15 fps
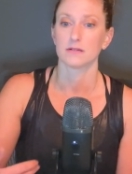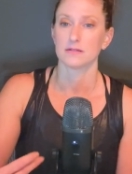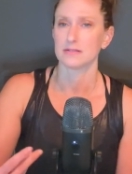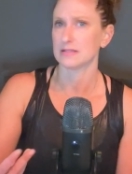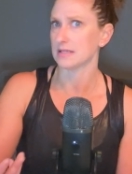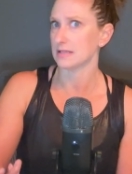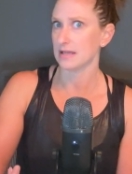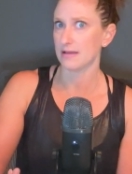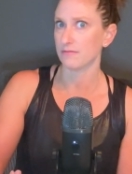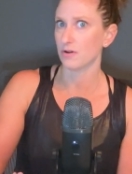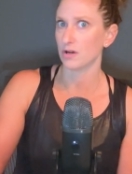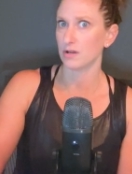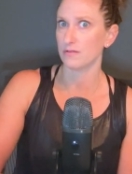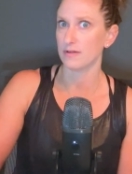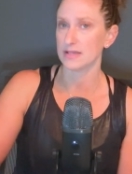didn't have
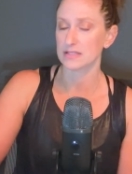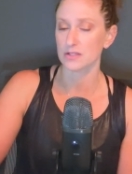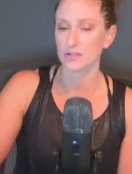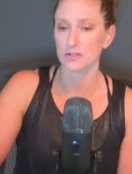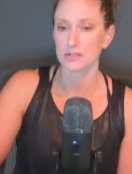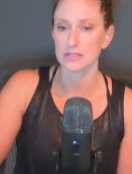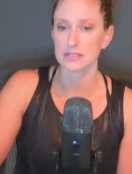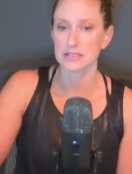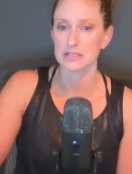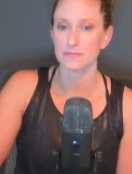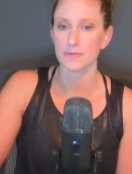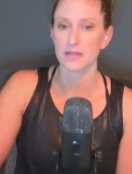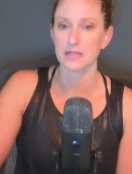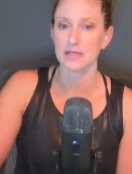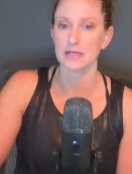cardiovascular disease
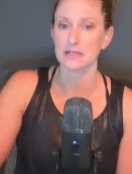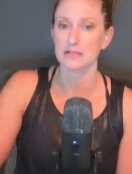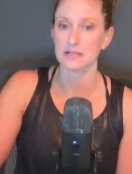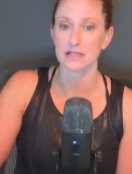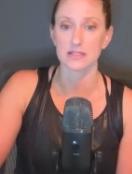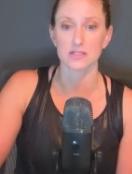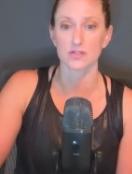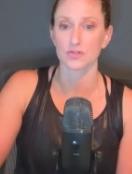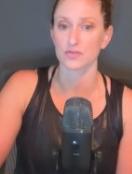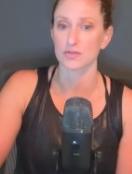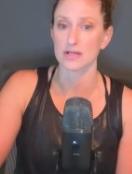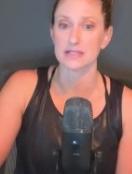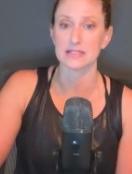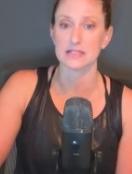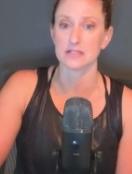by the end. That's
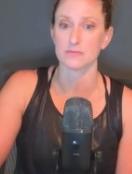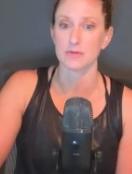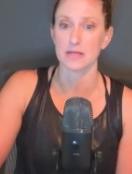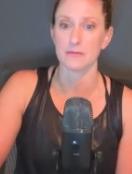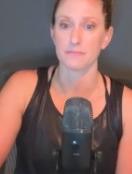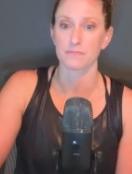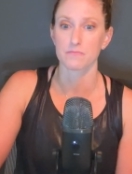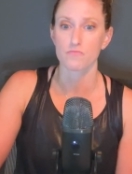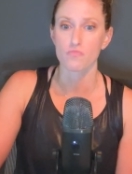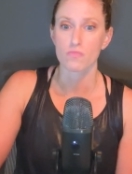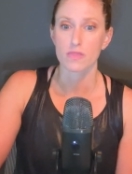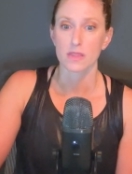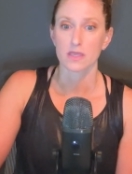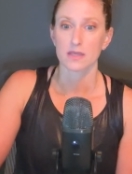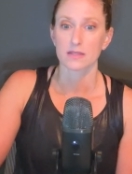crazy to me.
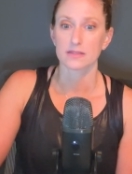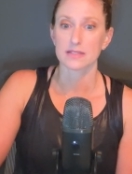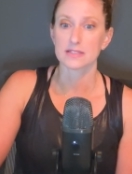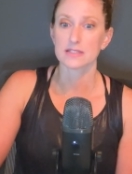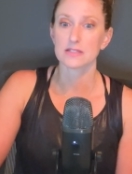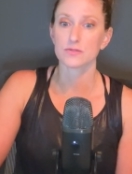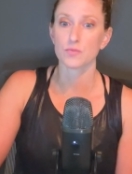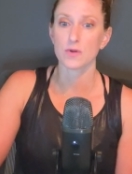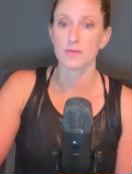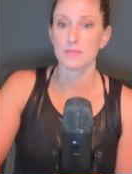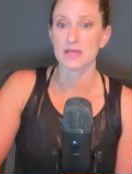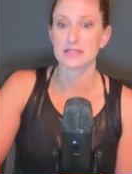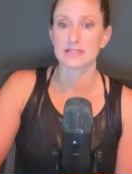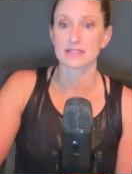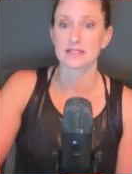This is what
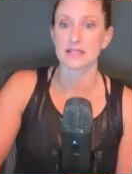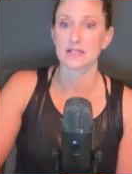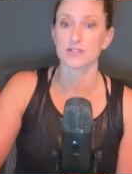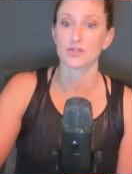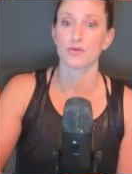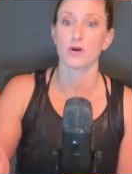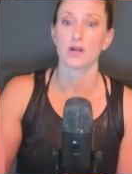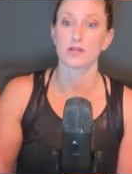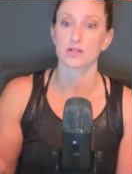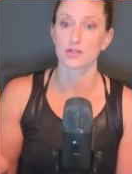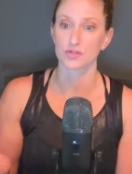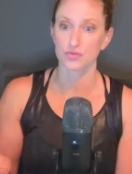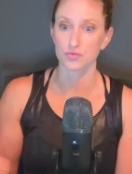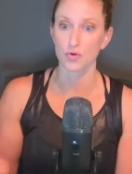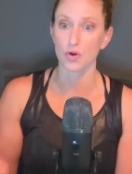makes the study so hard to
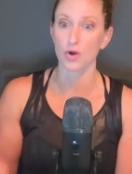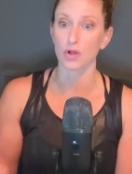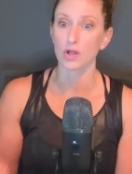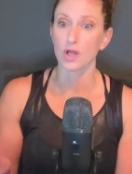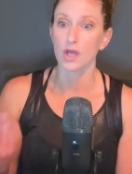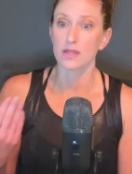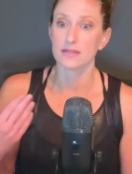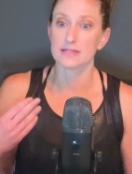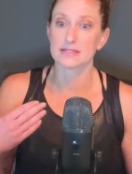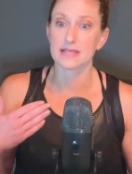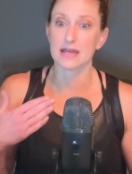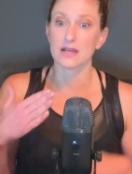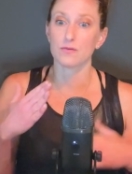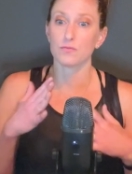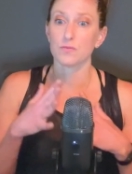control is
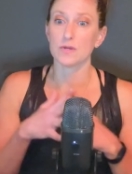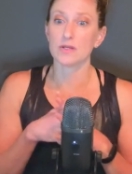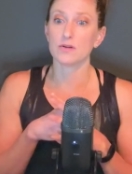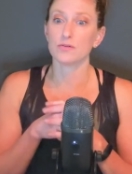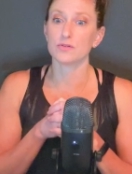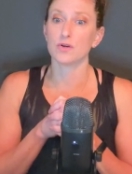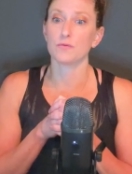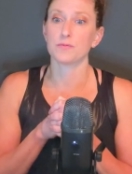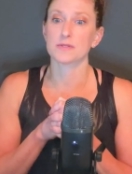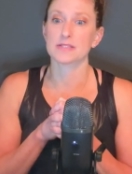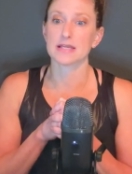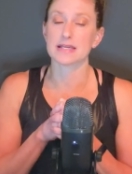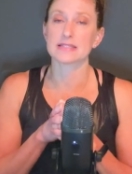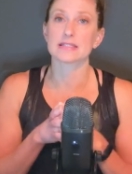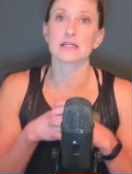that we don't know
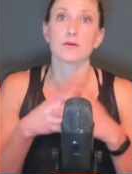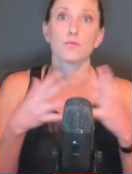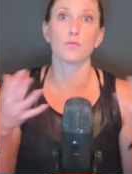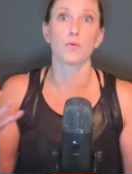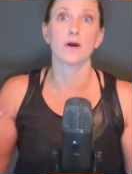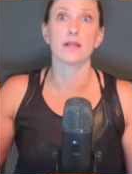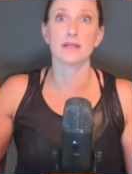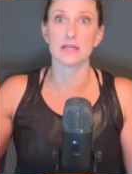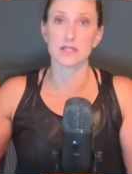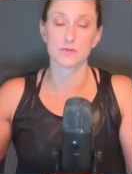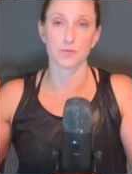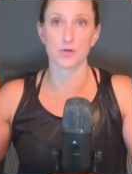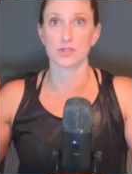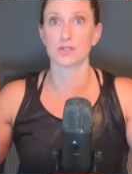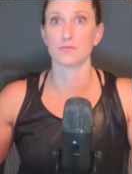precisely what each
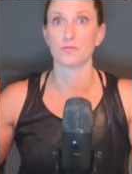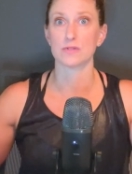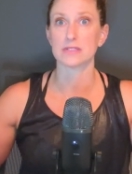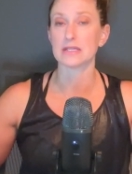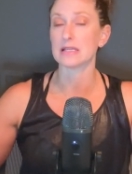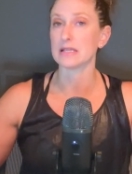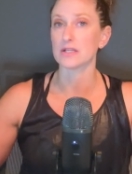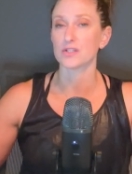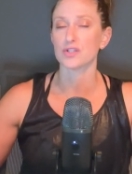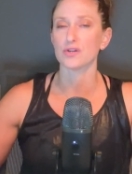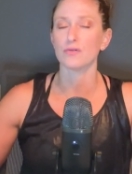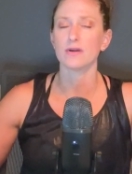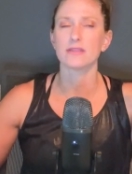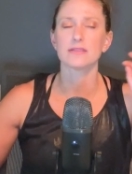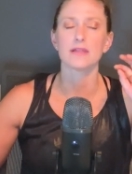person was eating
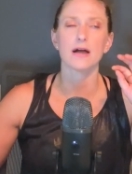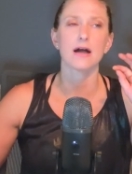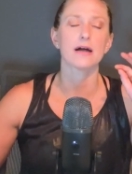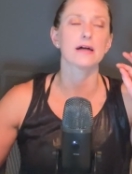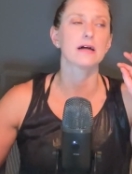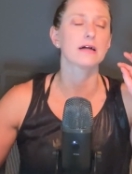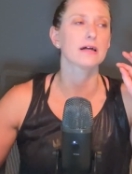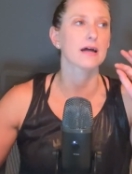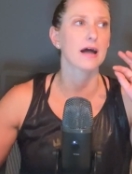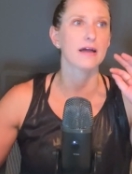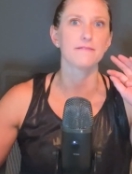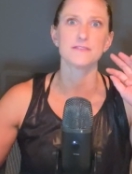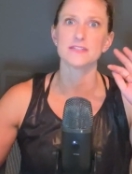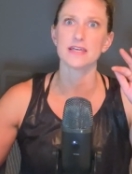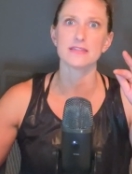too. And uh, I,
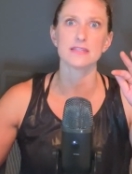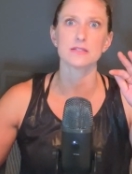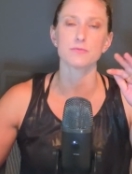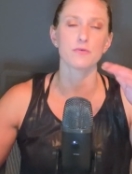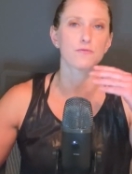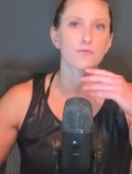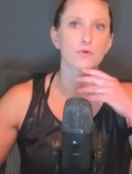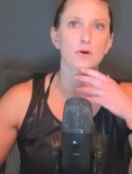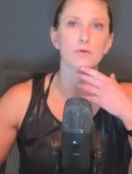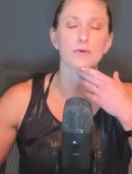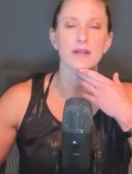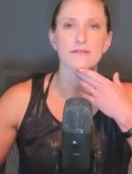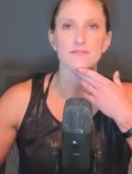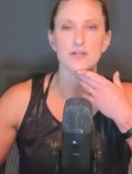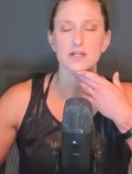have said this before when
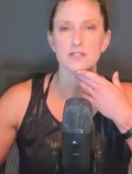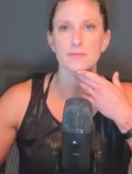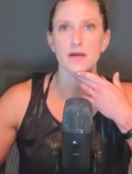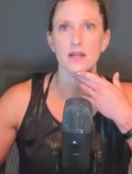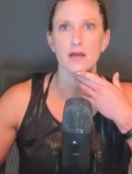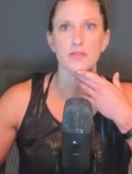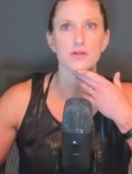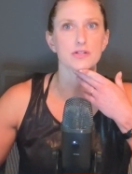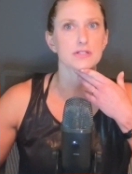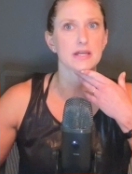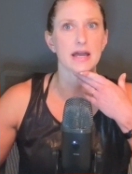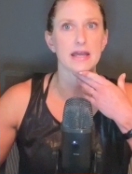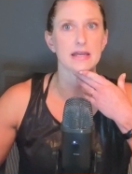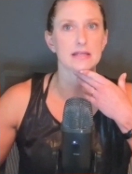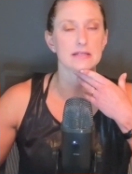I've talked about other
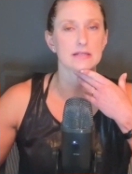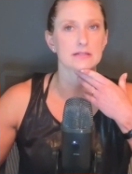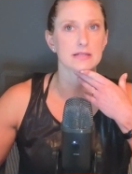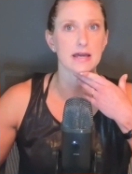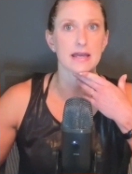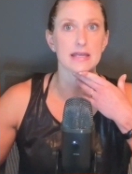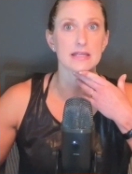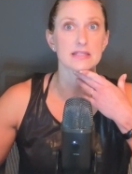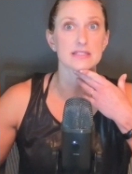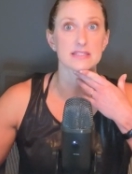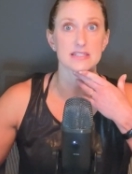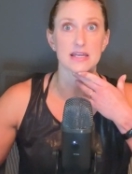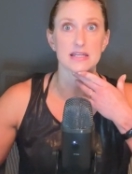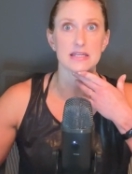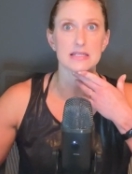diet diet
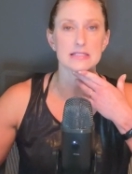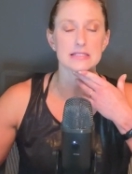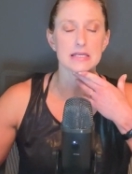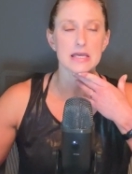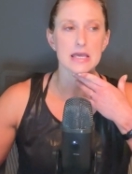studies